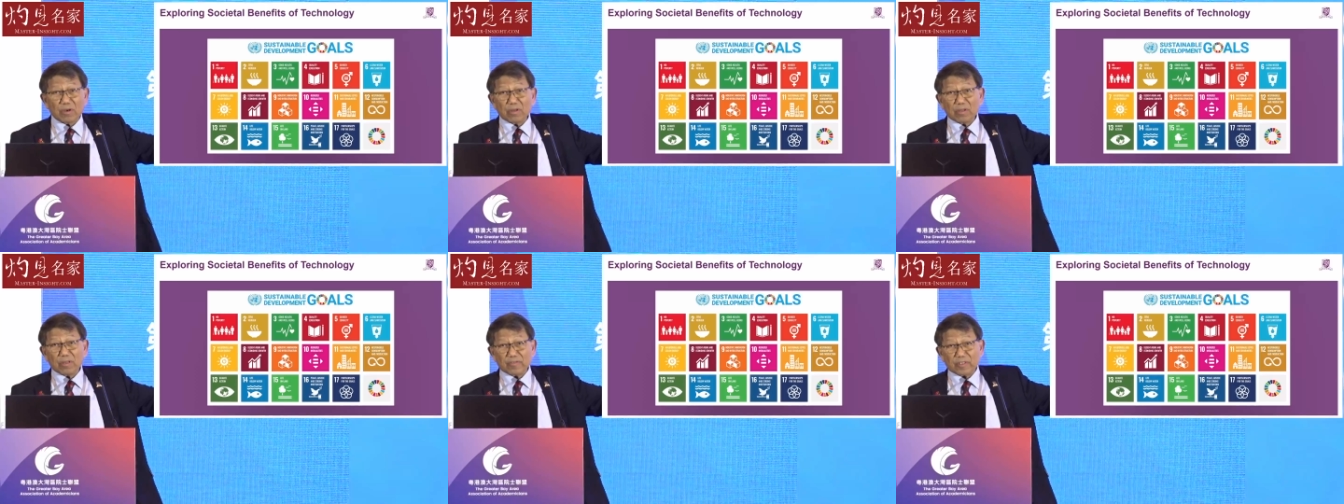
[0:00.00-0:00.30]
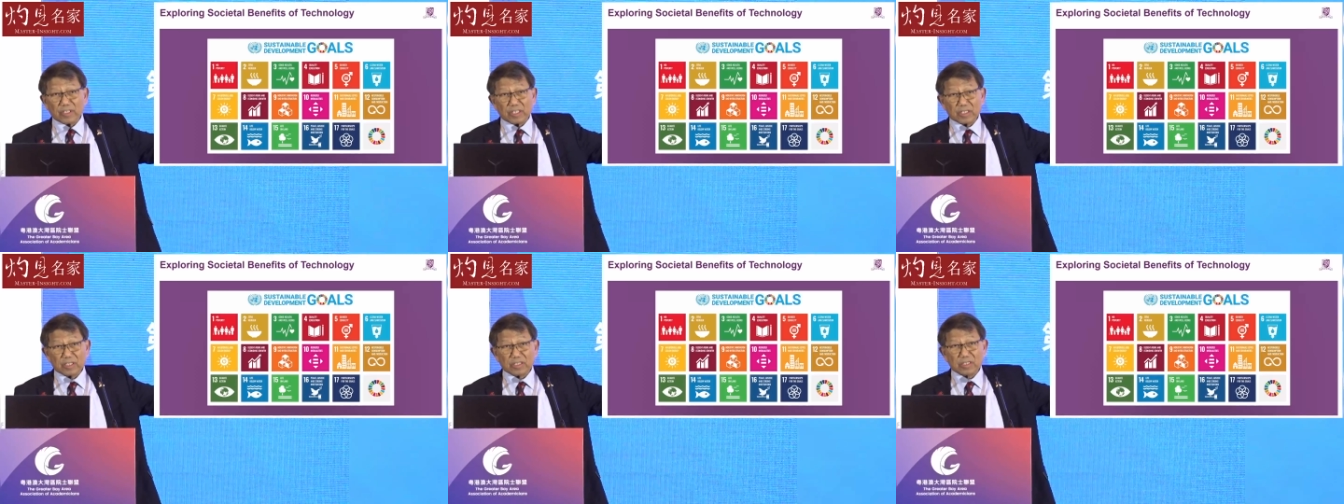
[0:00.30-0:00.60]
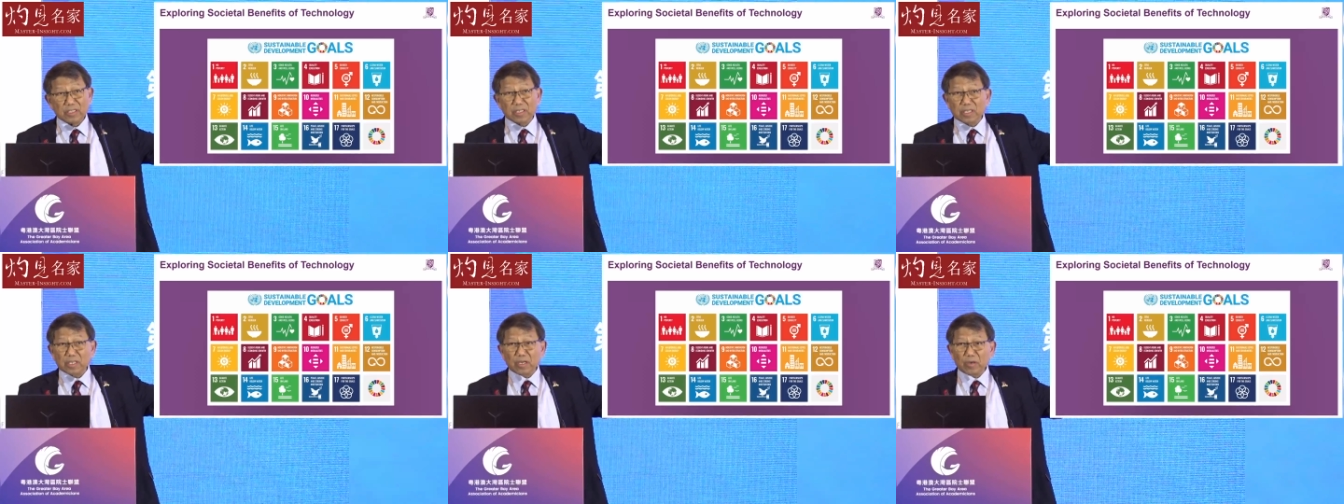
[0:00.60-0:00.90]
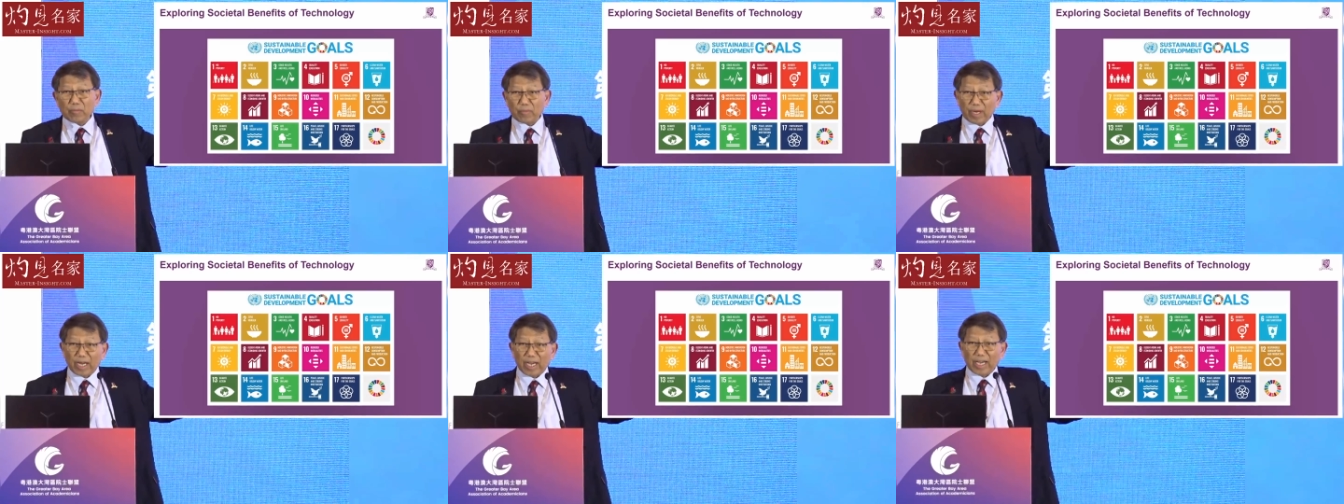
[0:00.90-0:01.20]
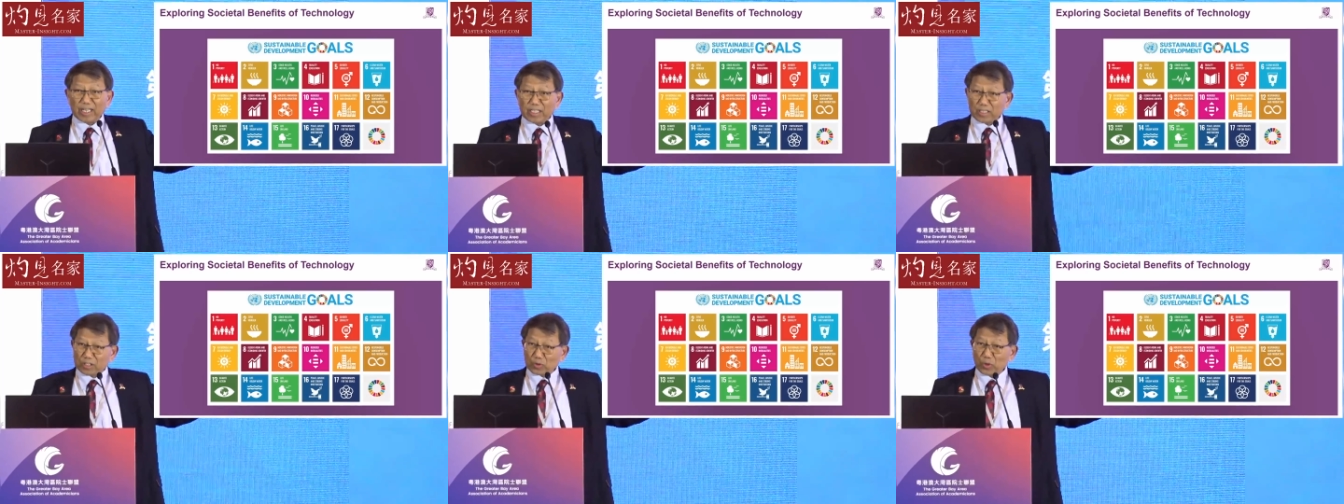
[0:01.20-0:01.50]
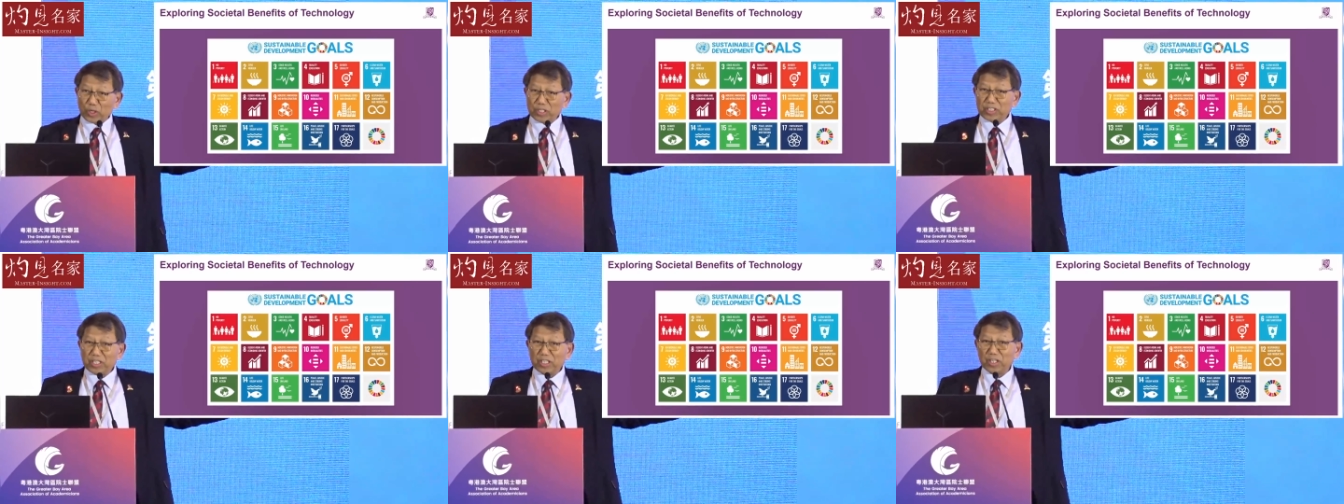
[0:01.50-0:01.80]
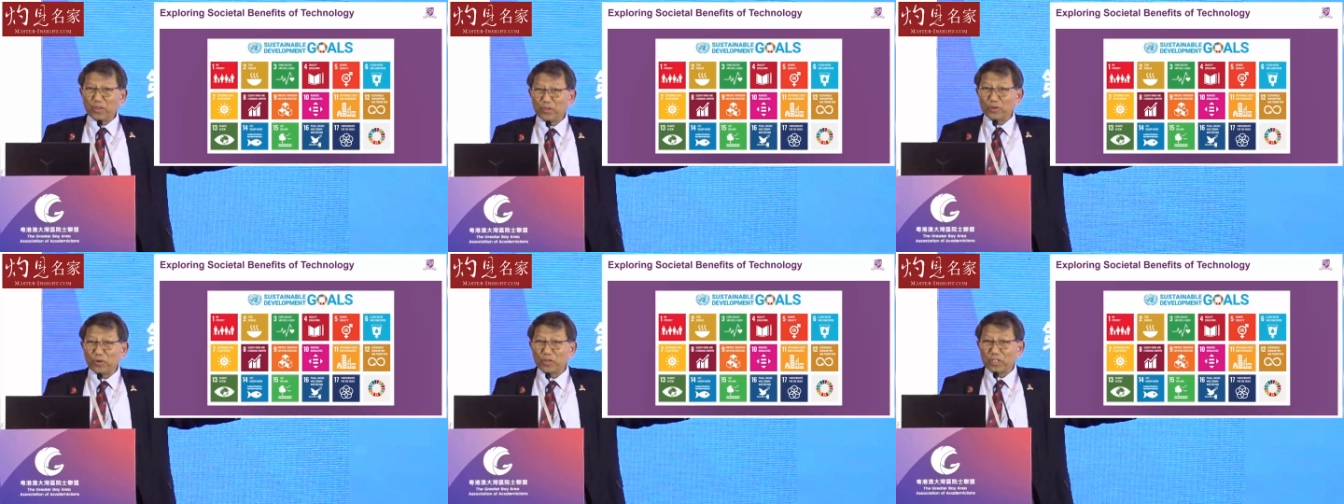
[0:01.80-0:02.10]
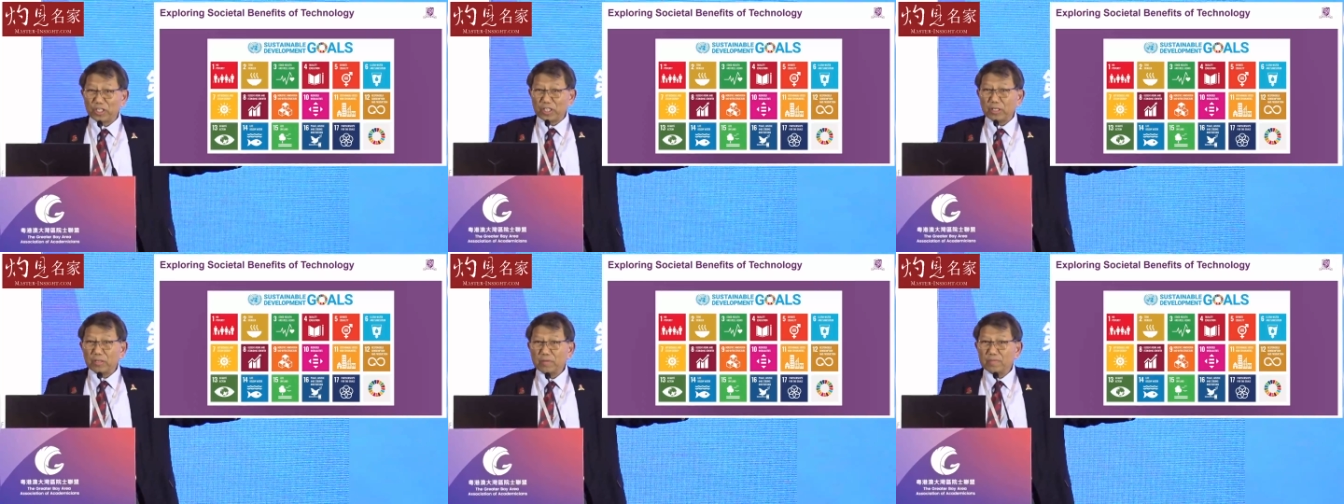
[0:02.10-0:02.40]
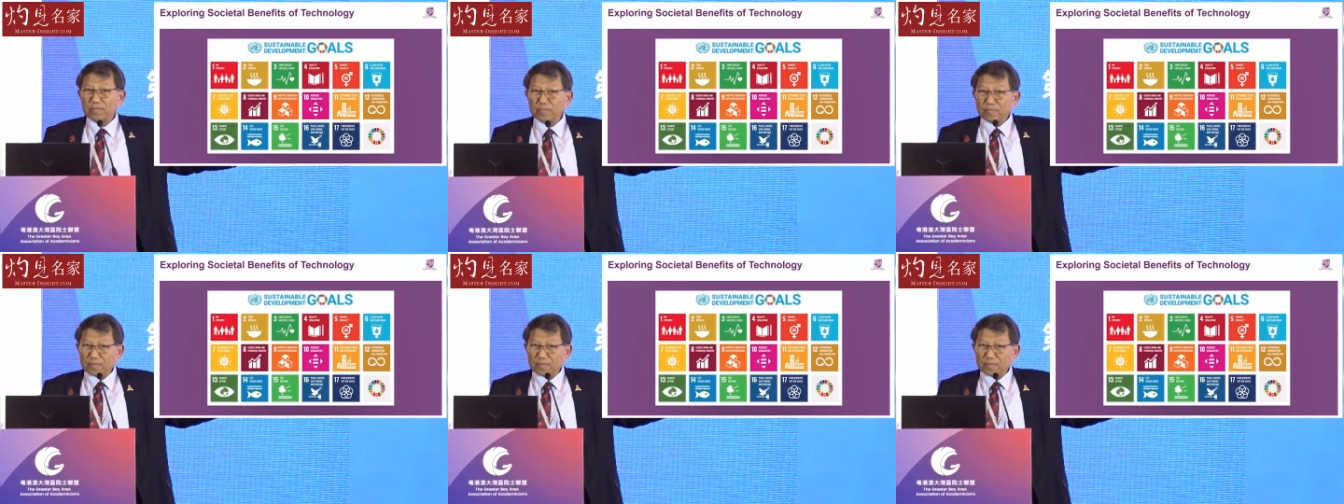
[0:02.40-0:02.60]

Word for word: all of these by 2030.